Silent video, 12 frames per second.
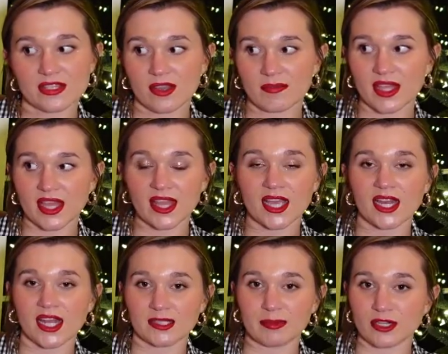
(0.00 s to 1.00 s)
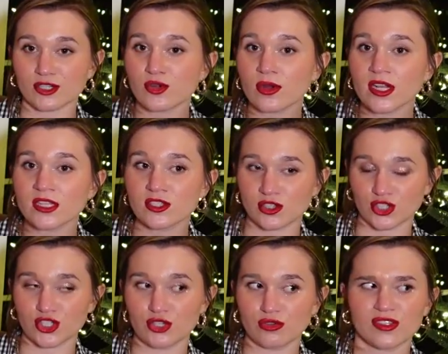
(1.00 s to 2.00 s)
I'm thinking like a nice pair of Jordans or
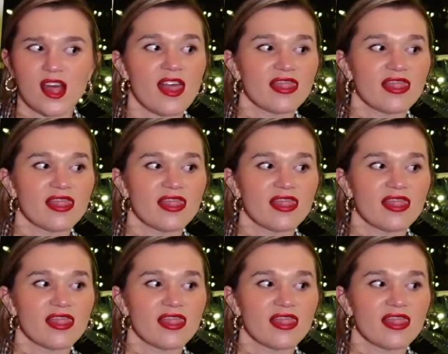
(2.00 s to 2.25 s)
shoes.